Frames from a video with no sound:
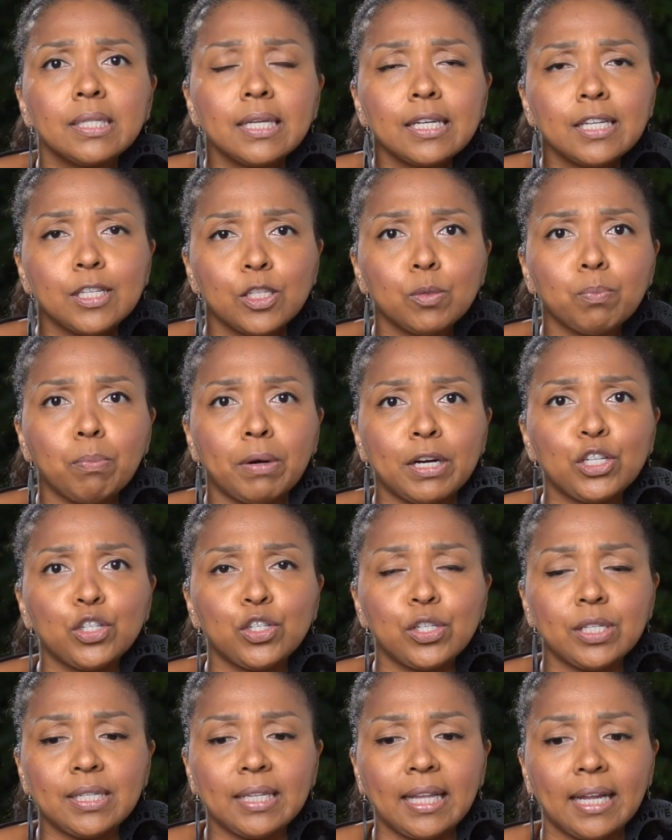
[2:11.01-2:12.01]

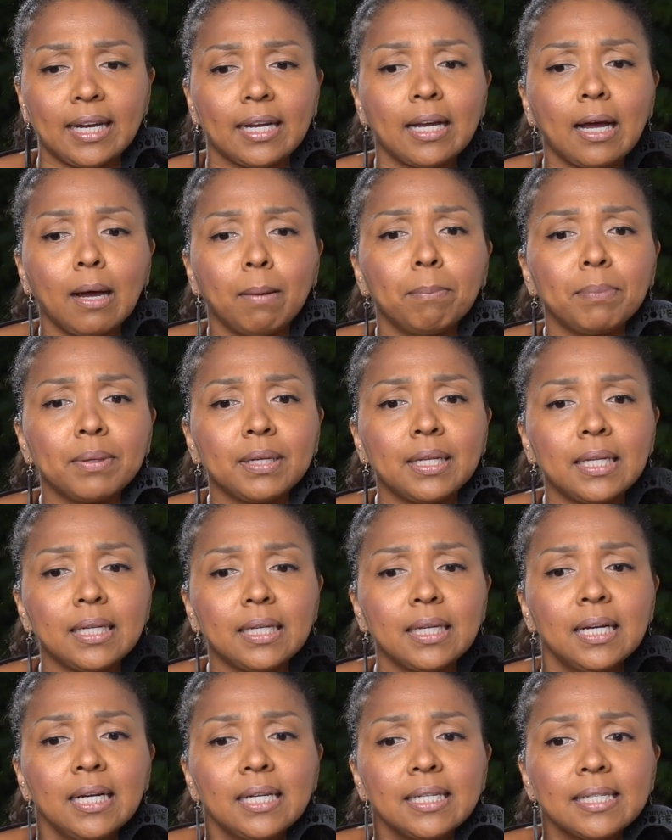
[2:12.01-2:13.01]
expression that a
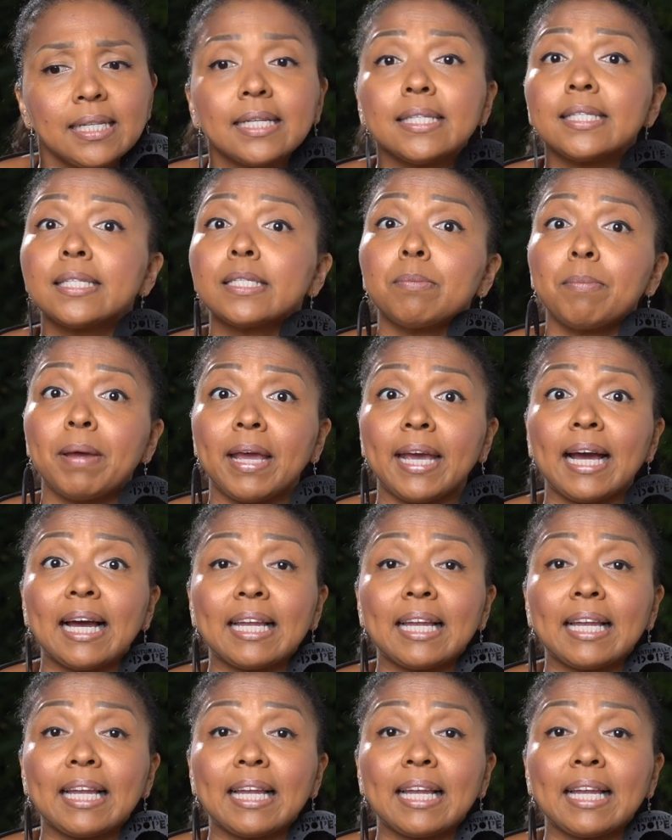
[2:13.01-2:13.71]
company tends to make.